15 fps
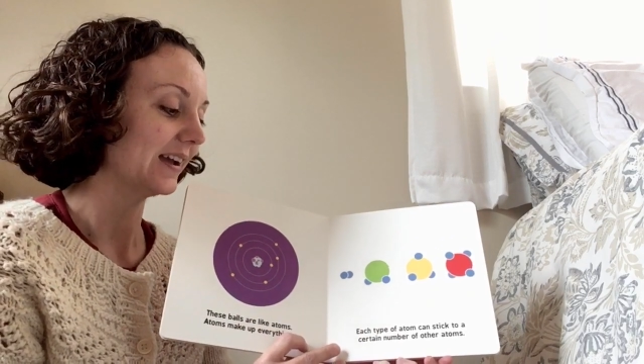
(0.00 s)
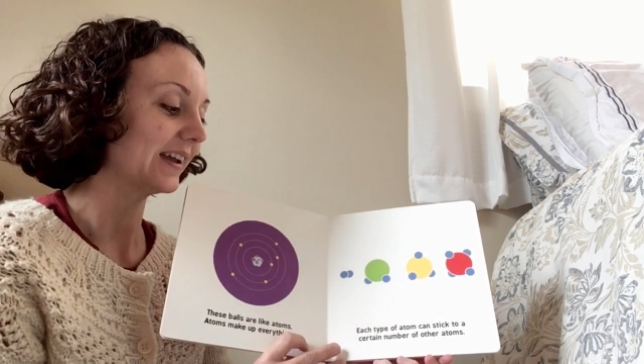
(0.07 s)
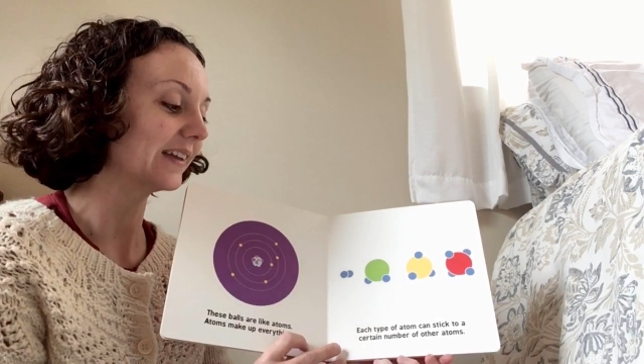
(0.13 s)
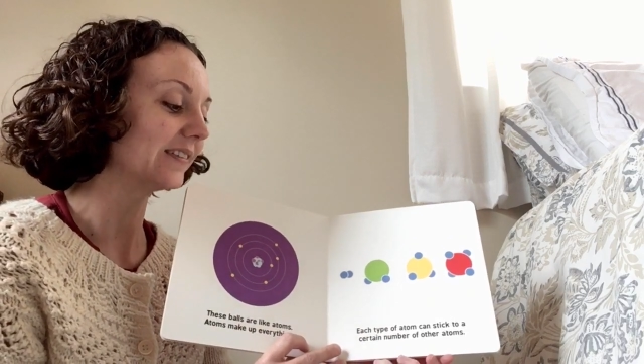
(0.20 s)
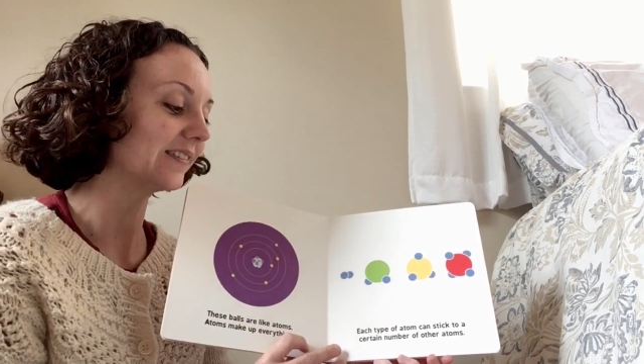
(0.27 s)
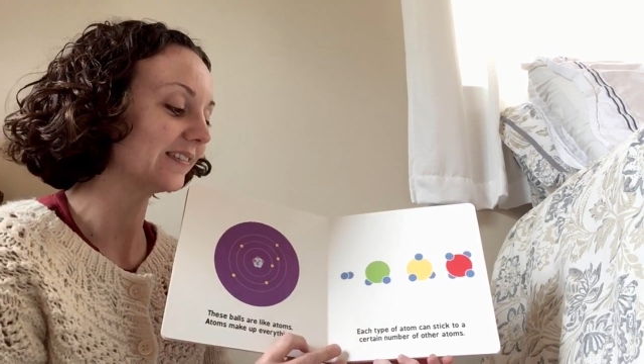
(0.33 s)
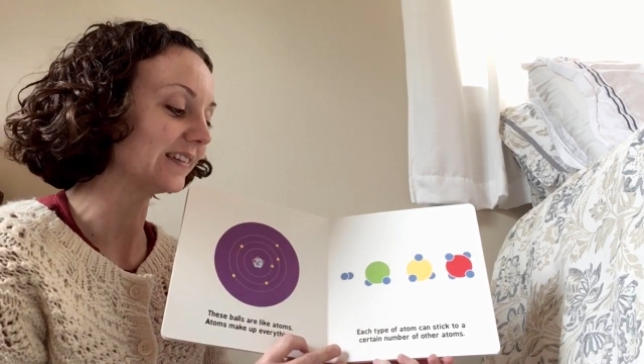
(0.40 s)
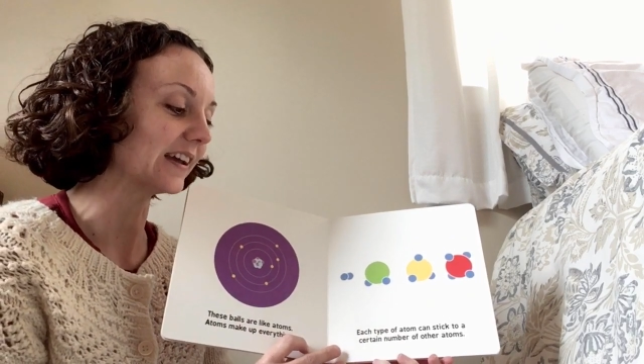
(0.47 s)

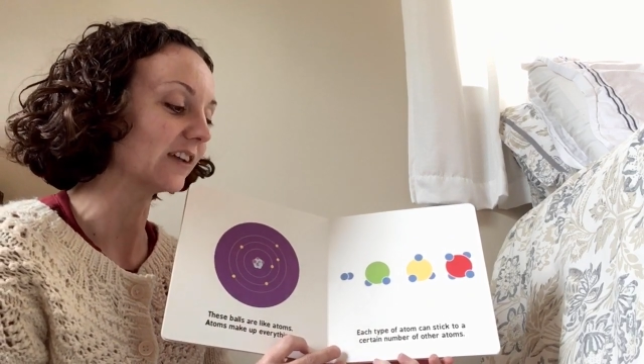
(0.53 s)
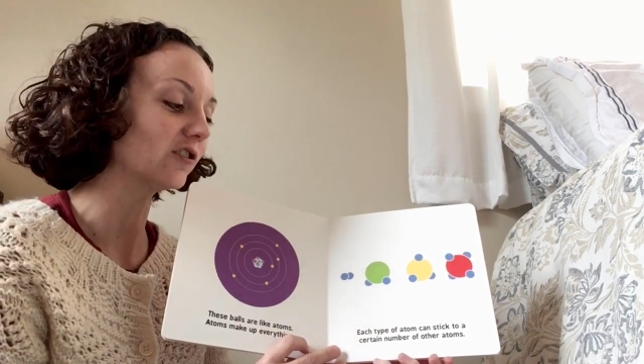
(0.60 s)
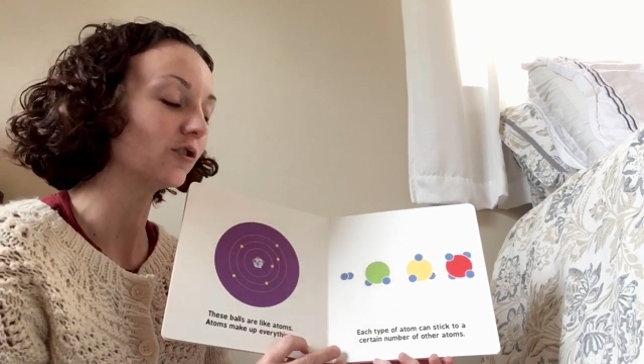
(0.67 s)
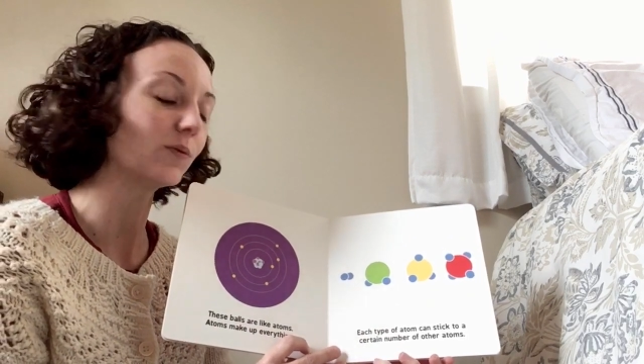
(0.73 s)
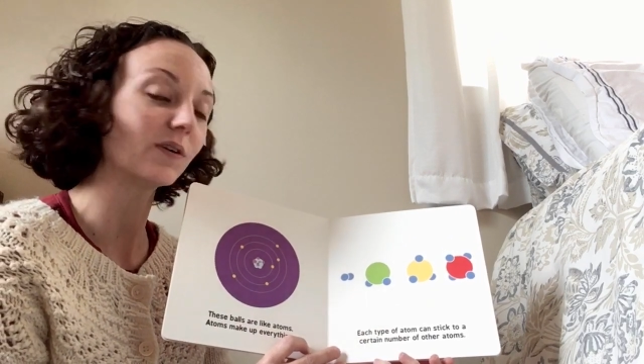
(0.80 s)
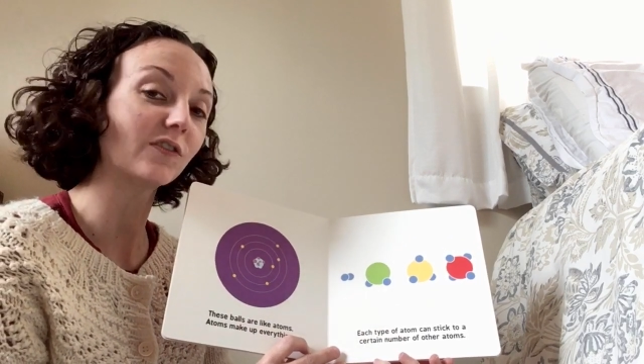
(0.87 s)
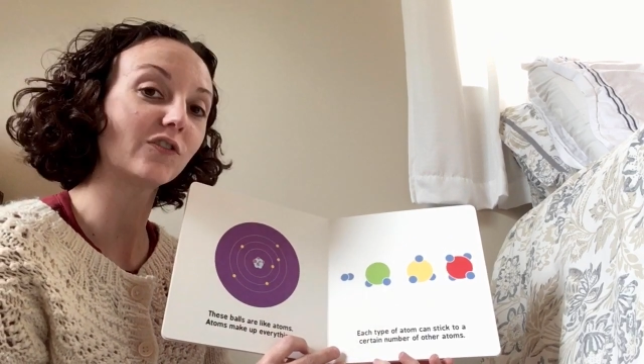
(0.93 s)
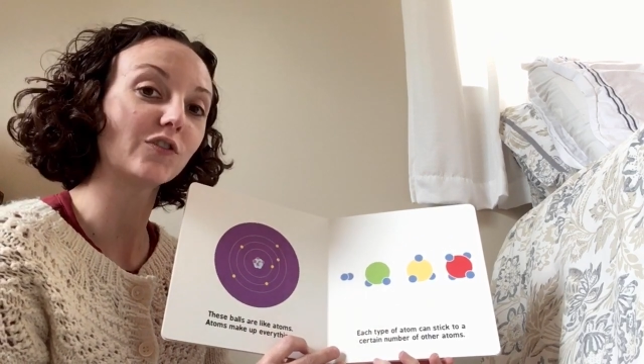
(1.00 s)
can stick
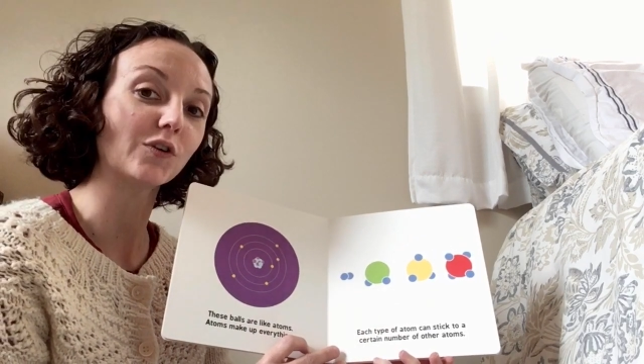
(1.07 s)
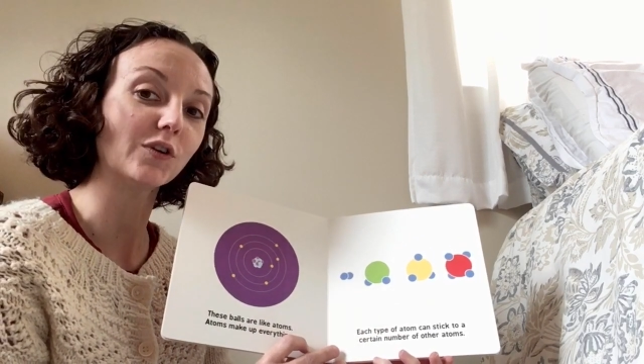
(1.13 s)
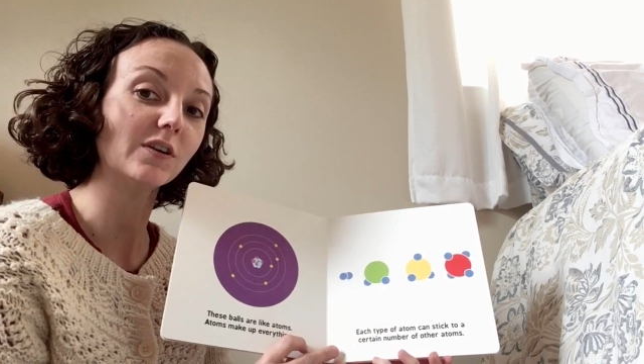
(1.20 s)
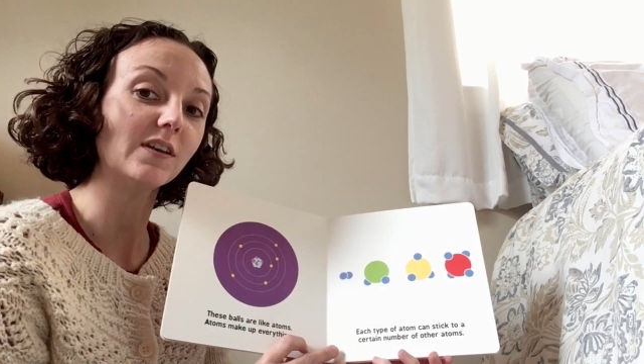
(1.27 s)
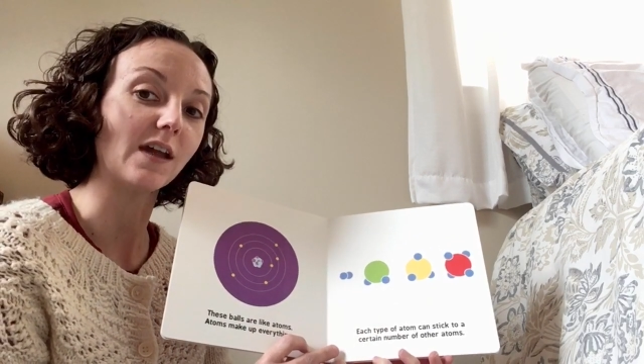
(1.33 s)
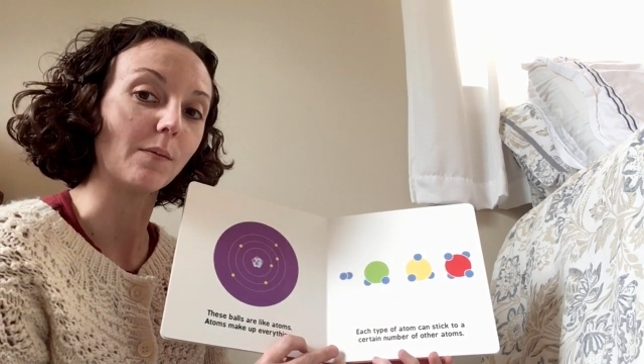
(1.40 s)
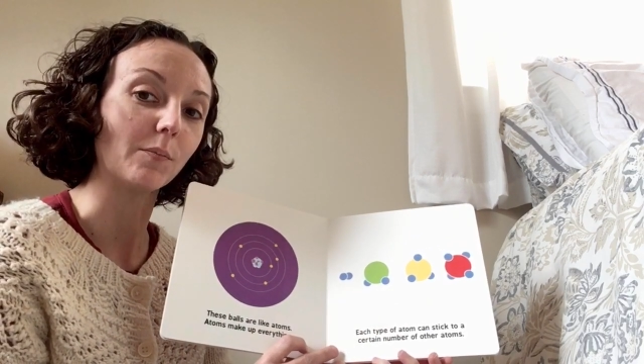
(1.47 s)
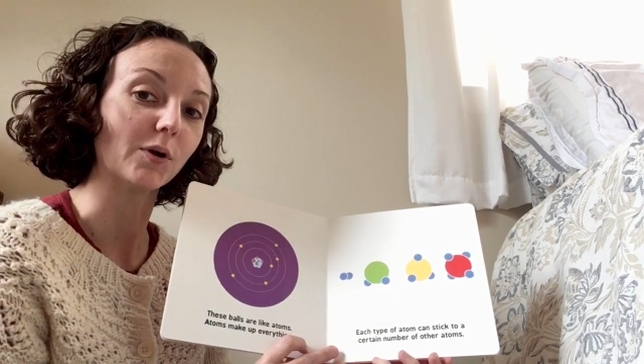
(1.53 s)
to a
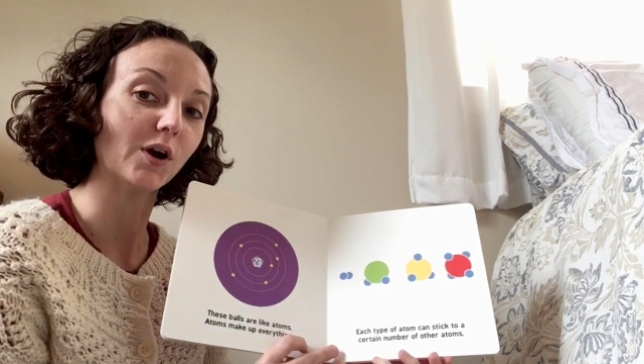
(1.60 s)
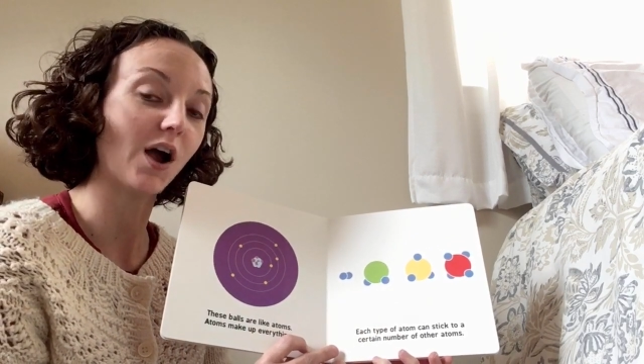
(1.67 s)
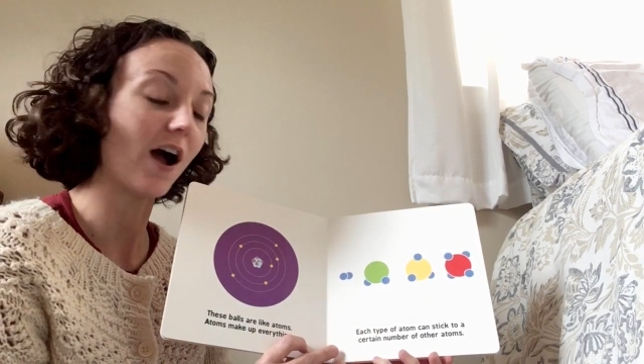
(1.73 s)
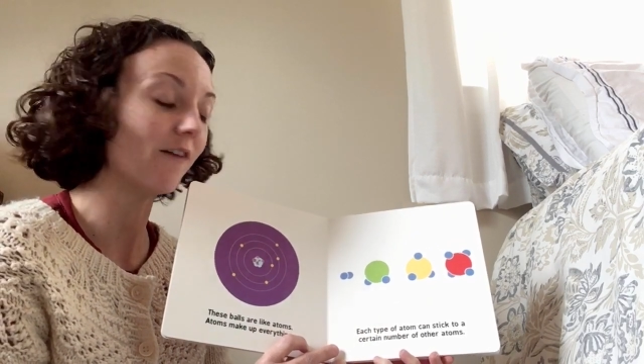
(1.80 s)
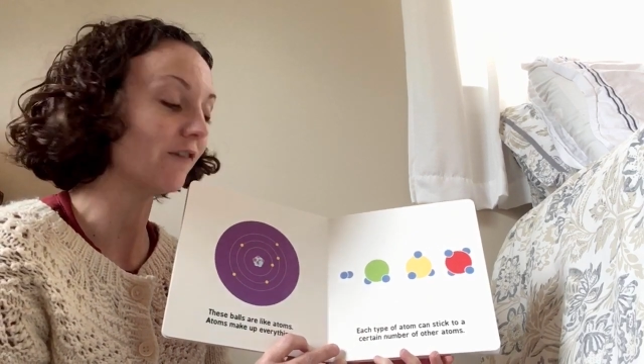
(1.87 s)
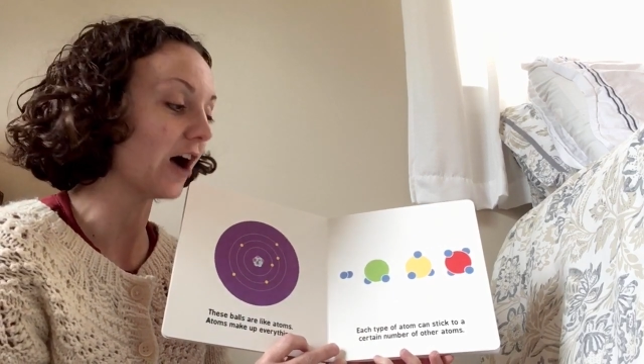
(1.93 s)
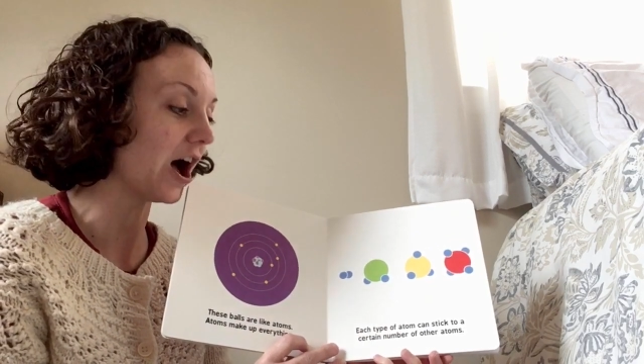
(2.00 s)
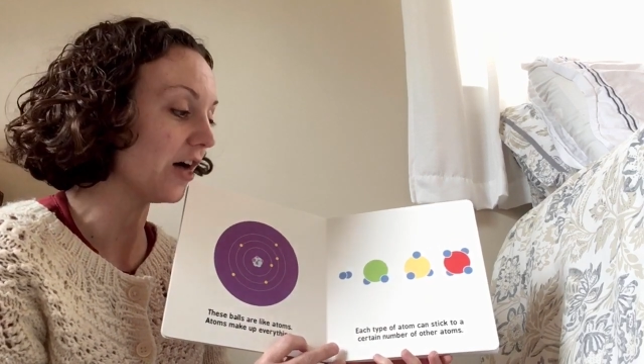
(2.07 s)
certain number
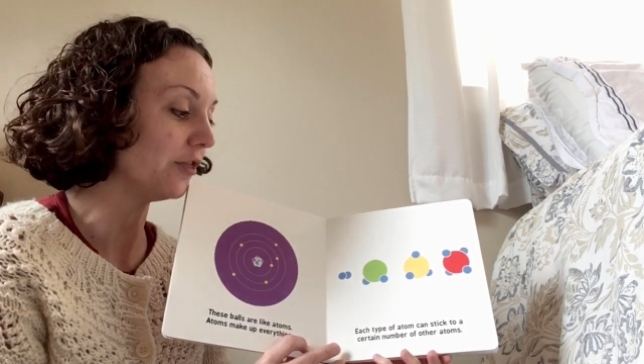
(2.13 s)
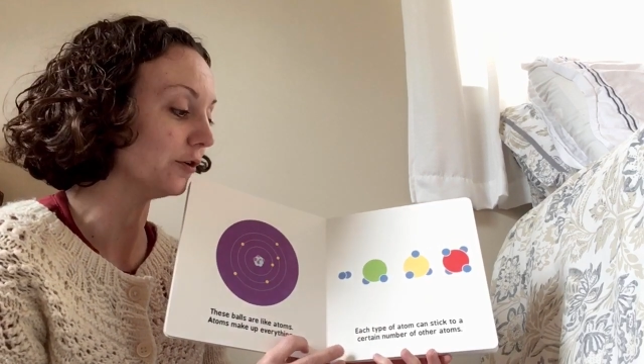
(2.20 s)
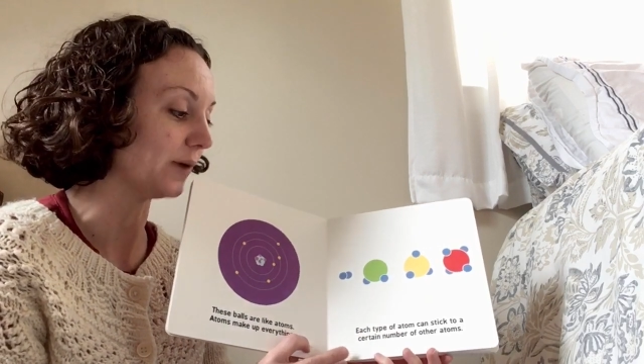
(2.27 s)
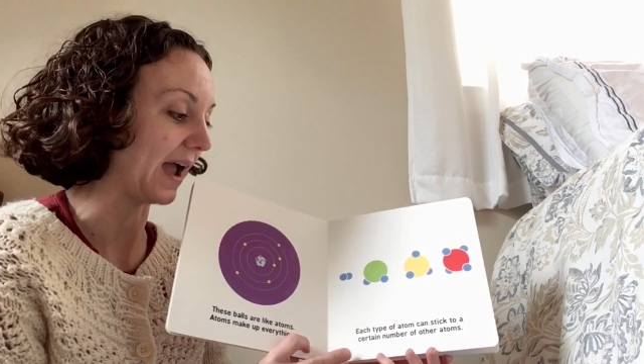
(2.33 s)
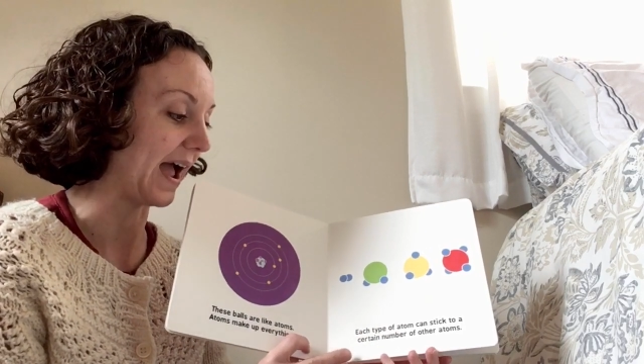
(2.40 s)
of other